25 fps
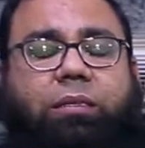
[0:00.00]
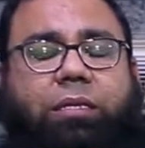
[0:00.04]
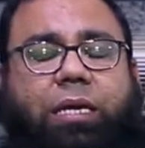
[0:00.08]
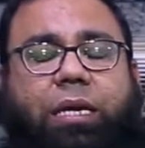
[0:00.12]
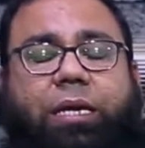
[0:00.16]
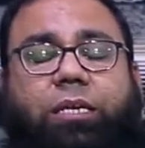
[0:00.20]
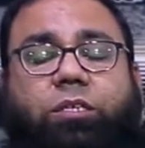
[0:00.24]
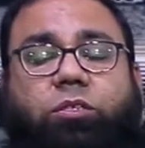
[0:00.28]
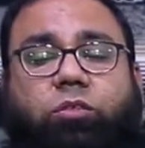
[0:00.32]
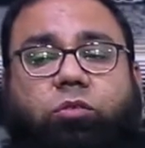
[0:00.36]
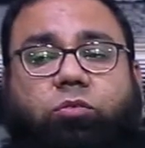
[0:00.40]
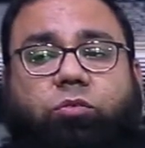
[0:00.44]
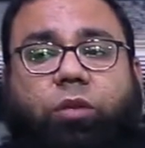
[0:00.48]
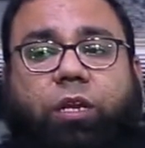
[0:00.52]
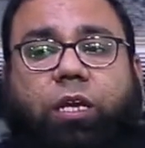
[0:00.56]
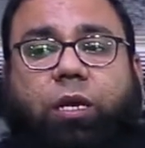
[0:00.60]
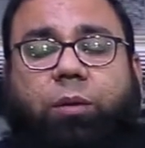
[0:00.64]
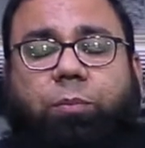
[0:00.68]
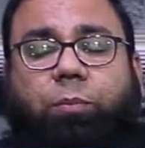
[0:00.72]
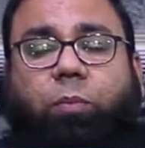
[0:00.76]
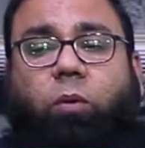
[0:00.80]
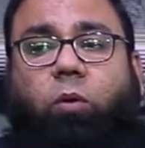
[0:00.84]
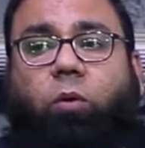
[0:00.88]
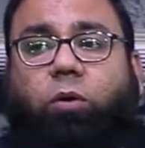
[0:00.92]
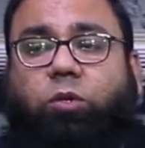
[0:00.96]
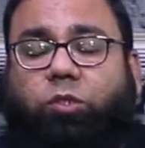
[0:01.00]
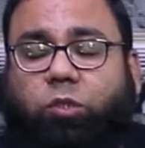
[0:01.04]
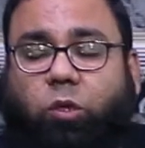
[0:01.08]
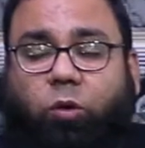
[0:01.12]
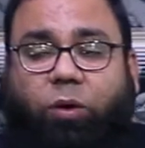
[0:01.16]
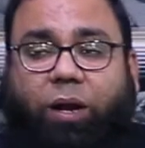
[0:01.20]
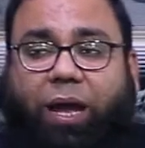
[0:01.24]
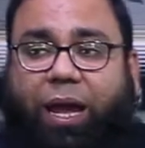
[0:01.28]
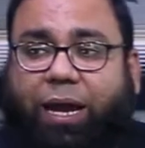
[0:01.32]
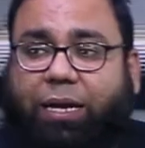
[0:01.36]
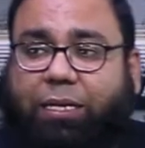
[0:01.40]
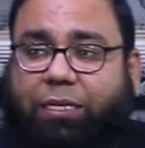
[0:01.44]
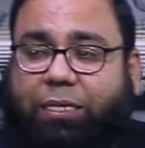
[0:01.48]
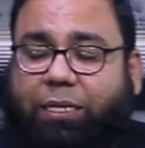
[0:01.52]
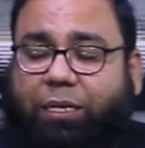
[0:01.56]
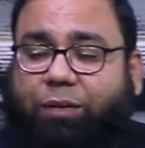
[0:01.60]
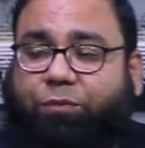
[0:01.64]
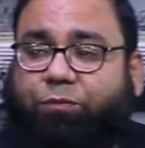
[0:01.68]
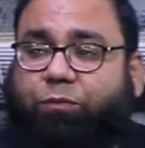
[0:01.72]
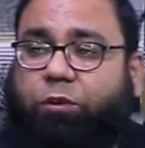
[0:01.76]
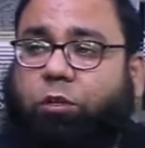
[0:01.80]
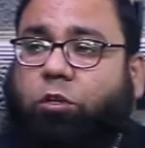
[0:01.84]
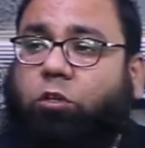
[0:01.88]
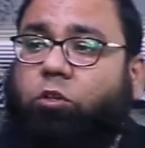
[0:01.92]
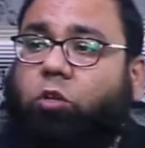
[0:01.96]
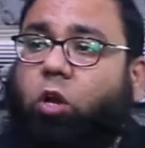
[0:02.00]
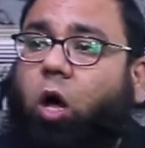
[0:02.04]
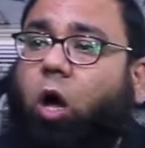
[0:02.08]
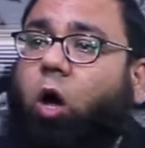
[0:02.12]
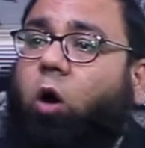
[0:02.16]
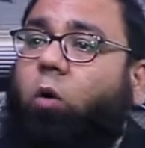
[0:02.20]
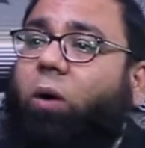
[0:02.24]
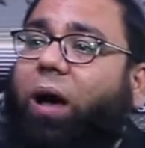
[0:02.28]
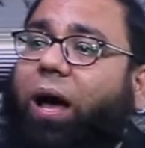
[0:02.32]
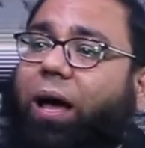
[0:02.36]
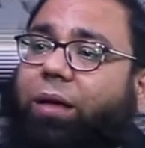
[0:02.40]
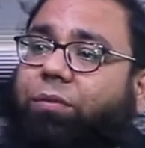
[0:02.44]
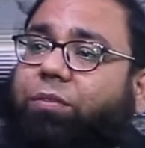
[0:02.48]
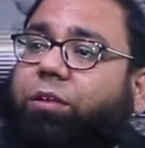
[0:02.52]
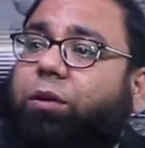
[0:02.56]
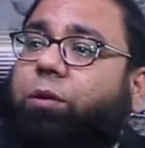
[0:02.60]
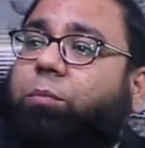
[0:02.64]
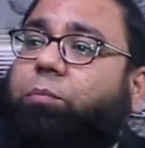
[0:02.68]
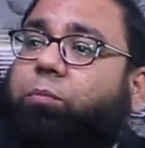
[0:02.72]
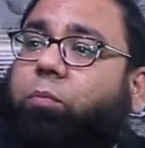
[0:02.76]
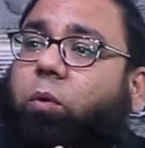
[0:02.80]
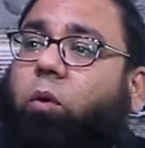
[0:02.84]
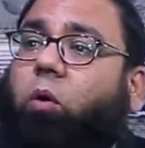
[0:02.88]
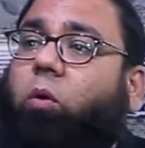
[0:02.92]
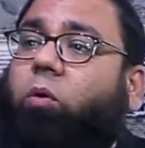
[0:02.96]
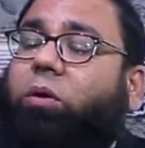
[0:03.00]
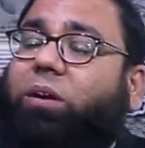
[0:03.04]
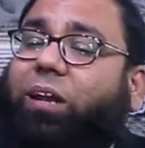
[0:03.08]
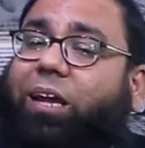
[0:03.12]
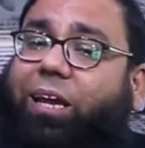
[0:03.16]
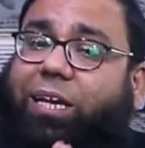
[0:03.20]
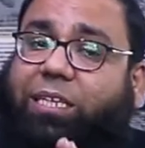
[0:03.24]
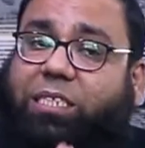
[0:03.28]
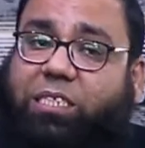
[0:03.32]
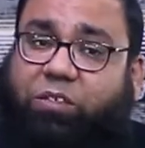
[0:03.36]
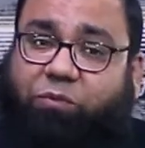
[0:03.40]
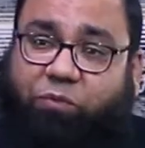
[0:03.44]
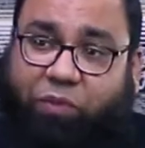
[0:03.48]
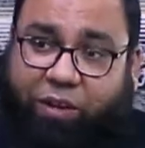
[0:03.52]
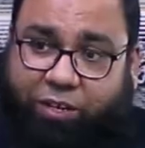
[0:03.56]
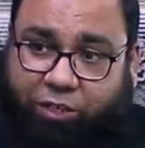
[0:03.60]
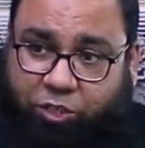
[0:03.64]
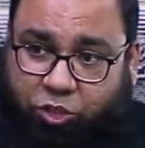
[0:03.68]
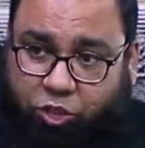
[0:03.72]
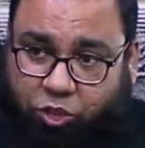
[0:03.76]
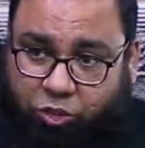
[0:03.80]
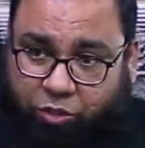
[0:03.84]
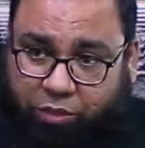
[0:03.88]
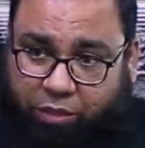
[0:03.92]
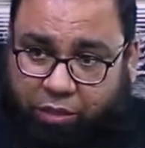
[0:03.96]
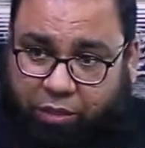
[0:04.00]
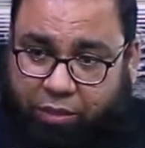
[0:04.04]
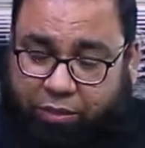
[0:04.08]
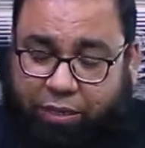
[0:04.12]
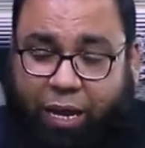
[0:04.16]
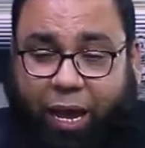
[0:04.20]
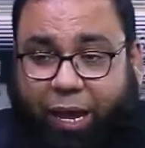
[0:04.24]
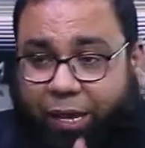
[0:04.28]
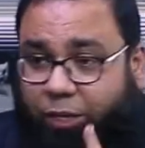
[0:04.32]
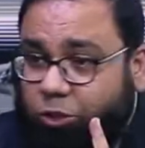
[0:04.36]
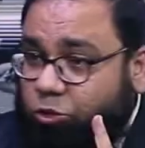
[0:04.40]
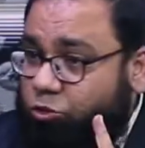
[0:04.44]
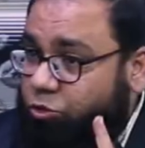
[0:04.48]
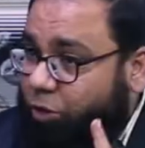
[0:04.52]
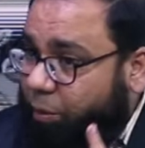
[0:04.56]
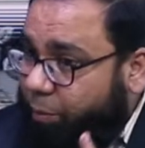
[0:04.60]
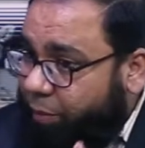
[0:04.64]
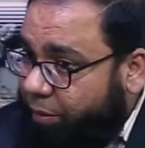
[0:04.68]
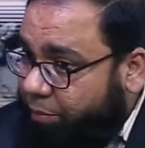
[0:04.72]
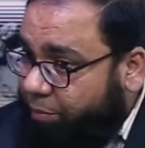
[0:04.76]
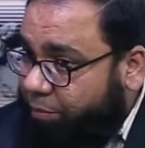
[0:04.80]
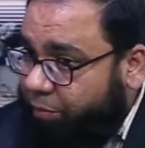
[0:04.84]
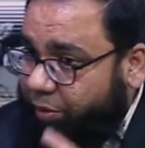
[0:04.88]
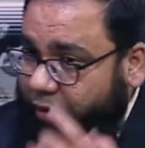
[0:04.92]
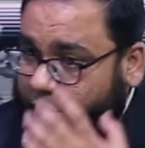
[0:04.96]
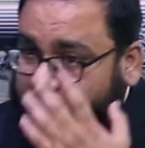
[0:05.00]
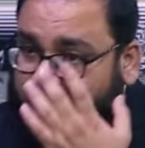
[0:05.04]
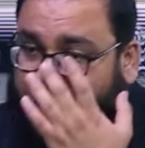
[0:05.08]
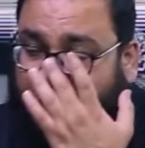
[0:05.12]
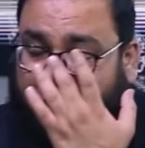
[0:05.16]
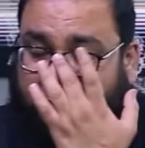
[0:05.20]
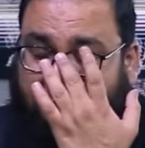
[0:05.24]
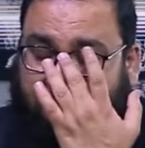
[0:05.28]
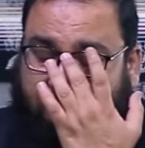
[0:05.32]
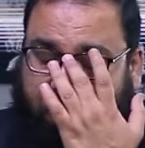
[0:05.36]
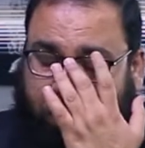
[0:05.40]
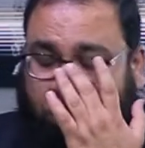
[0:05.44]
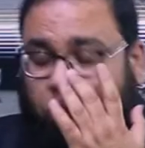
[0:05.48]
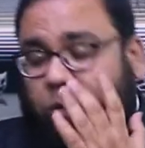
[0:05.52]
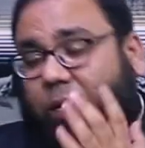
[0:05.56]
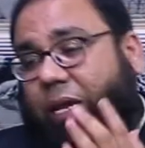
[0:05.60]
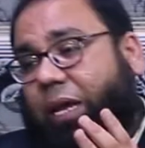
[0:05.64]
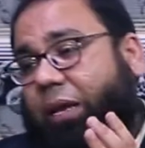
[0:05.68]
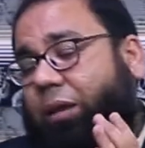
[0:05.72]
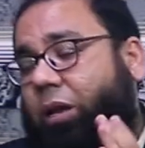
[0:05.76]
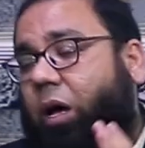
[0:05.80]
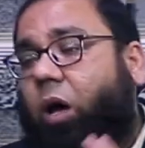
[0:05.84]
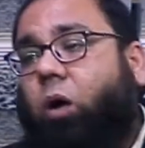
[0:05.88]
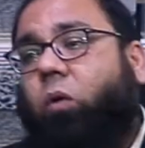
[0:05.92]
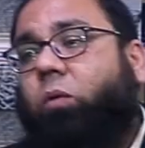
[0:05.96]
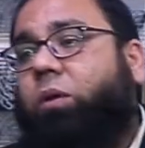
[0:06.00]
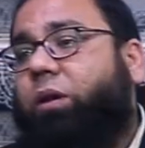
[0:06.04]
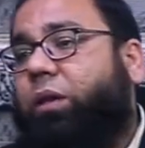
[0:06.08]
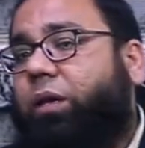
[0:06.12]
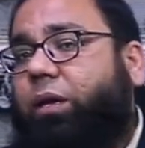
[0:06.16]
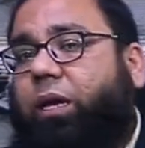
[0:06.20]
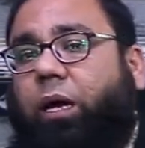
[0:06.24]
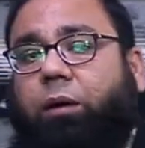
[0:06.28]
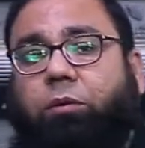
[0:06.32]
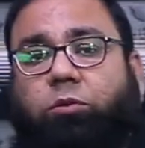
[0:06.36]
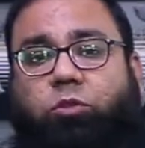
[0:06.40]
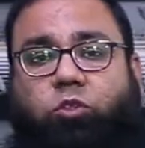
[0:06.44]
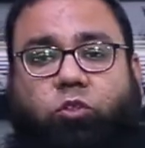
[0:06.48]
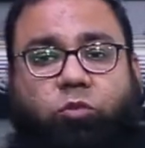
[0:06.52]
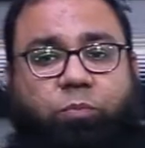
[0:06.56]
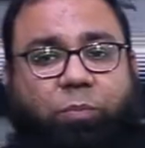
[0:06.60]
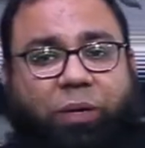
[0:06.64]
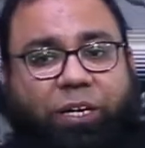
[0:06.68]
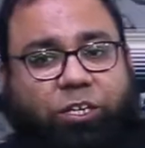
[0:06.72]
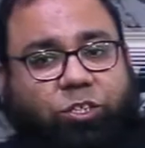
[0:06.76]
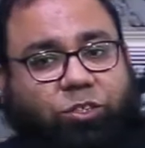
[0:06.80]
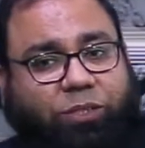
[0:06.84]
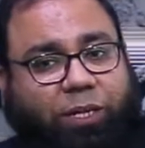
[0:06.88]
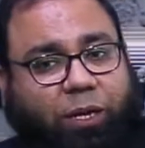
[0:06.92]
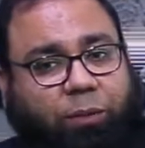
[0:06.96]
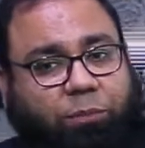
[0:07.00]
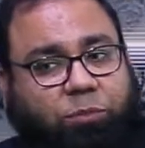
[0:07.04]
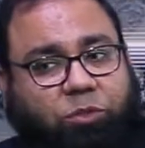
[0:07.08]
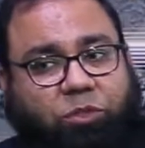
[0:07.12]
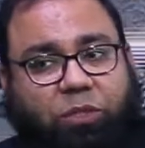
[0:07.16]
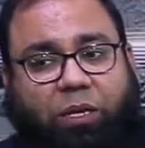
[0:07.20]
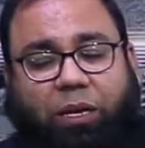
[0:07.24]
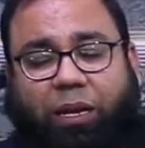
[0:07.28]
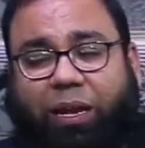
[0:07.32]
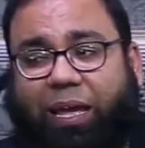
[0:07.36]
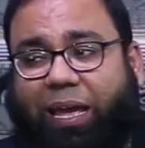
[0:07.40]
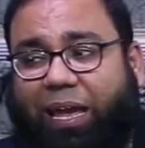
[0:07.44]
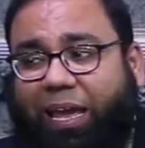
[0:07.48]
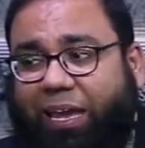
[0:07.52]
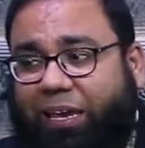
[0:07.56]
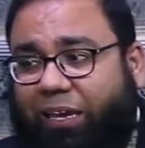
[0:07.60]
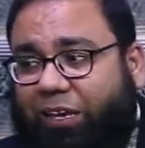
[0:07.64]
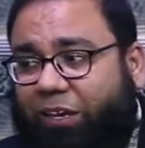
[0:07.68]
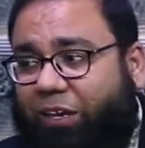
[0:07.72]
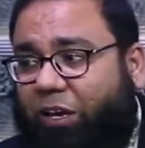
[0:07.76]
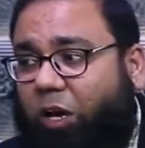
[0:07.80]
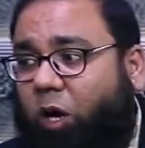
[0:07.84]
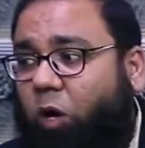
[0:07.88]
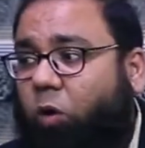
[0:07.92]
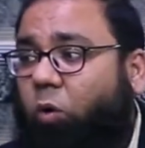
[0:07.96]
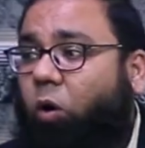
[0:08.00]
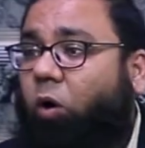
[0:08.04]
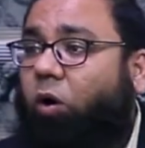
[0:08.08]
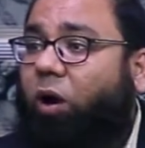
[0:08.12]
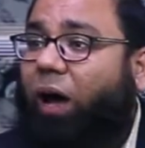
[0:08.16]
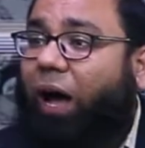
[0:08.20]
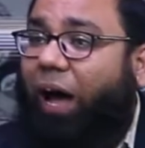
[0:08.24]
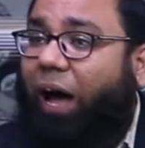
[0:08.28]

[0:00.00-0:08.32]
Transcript: these three boards are active. No other board is functional. Guys, remember, you can only go to British Council, AEO, or